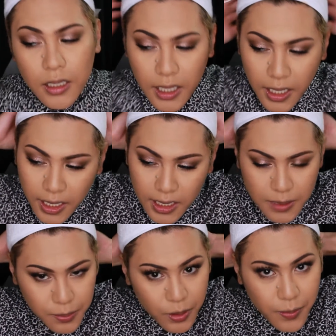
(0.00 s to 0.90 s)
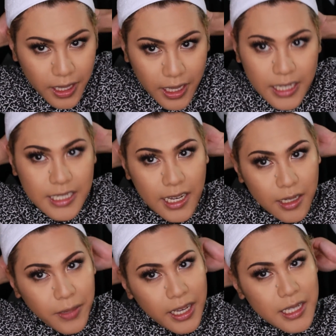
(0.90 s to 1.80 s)
Okay, let's pull my hair
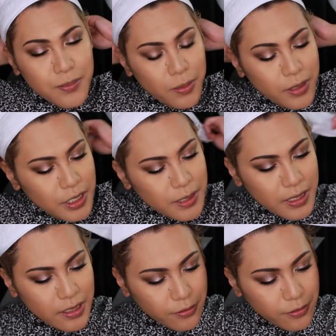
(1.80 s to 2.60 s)
down. My hair's probably going to be